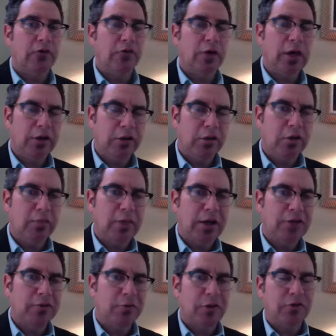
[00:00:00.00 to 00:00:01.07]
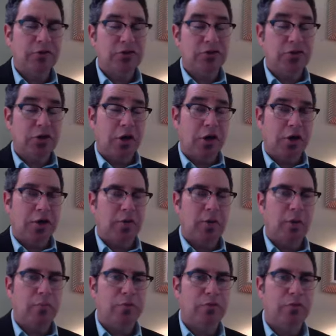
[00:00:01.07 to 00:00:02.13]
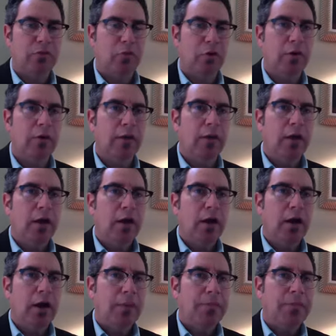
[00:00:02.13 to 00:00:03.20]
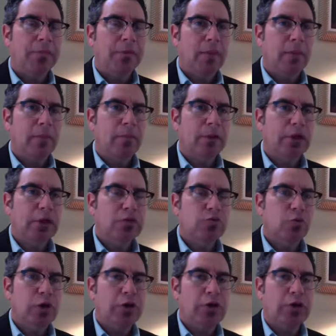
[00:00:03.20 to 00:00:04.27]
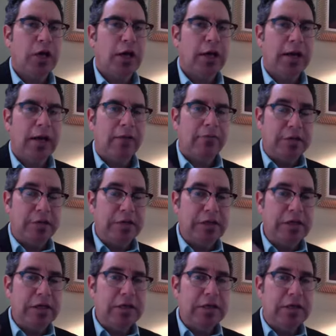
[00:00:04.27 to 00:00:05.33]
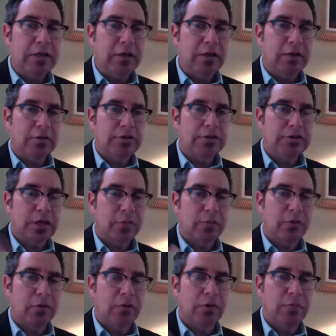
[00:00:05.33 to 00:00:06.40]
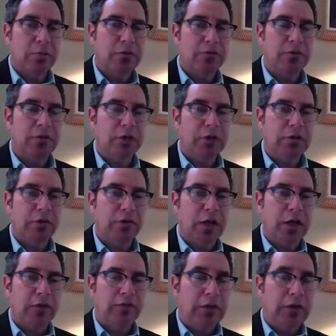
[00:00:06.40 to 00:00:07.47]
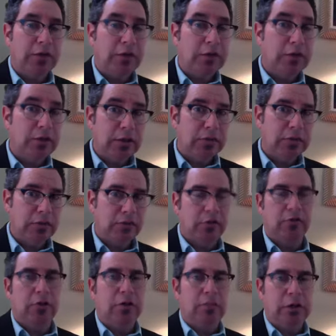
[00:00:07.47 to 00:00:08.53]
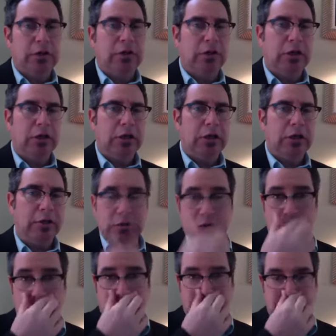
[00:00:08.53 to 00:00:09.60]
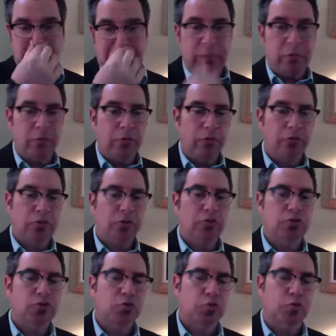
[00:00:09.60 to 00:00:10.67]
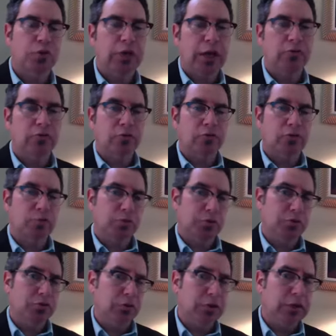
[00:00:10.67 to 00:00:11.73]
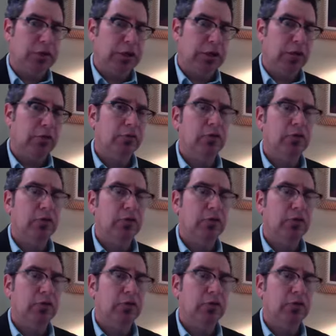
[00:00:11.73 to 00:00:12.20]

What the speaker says: kind of going back to what I was just talking about before, because one did not have the seminal epiphany in their lives, that didn't necessarily mean that God didn't speak to them or there was no supernatural spiritual indicators.